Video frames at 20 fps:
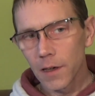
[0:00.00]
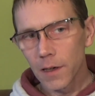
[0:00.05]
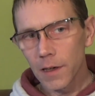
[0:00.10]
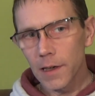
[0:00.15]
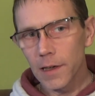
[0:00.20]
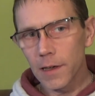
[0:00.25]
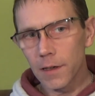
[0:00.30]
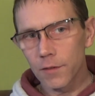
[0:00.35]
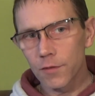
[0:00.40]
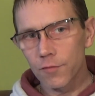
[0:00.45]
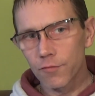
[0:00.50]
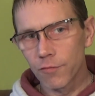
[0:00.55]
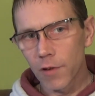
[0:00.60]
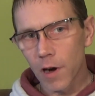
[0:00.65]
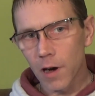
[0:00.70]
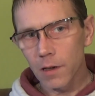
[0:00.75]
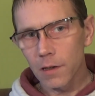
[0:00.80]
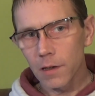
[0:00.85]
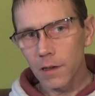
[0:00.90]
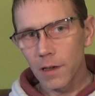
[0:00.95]
it's
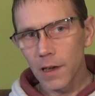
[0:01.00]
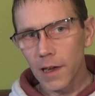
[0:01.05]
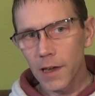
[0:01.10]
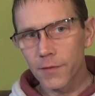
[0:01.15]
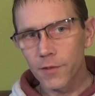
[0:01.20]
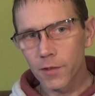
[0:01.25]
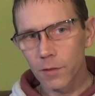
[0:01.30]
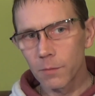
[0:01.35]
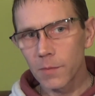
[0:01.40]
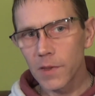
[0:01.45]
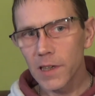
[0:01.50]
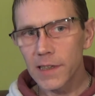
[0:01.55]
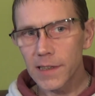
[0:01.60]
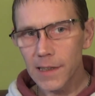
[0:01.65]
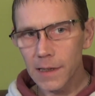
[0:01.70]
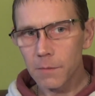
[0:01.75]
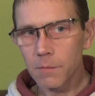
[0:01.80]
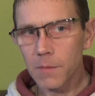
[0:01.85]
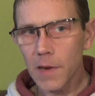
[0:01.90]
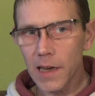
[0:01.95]
wrong if somebody's
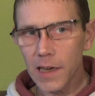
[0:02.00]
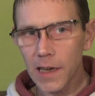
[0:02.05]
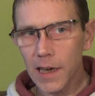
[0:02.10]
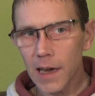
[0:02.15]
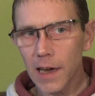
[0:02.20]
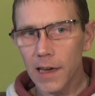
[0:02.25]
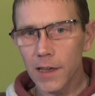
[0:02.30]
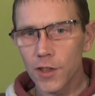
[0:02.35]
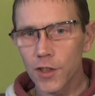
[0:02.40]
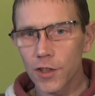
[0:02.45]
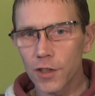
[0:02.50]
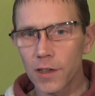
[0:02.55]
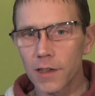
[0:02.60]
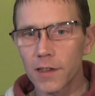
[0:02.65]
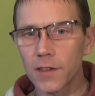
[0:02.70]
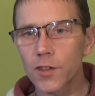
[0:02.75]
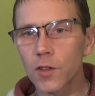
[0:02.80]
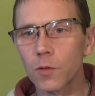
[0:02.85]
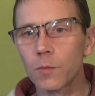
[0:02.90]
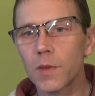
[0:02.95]
in medication
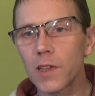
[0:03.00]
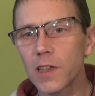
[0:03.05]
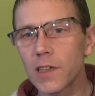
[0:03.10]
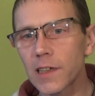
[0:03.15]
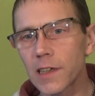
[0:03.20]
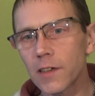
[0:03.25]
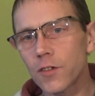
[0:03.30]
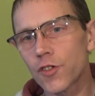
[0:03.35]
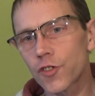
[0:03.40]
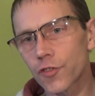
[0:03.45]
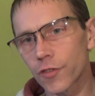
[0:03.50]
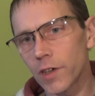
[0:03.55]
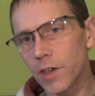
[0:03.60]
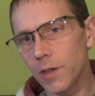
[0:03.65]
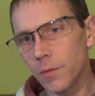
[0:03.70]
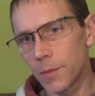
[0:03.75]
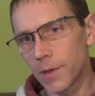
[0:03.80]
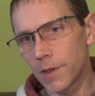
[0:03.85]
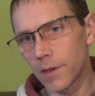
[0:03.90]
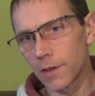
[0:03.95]
and somebody's in
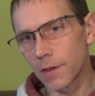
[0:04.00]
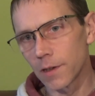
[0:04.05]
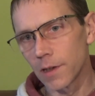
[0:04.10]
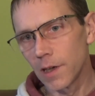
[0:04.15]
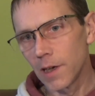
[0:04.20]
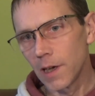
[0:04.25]
treatment